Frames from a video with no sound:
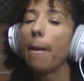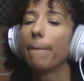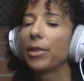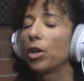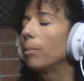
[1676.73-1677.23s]

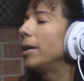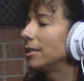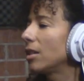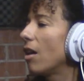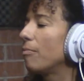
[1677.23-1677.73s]
but they're
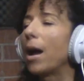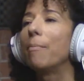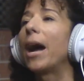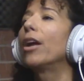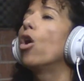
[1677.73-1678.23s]
pissed off by
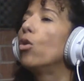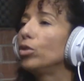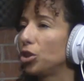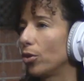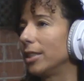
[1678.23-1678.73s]
my
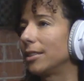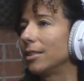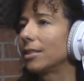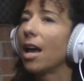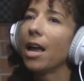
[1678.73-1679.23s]
own choices.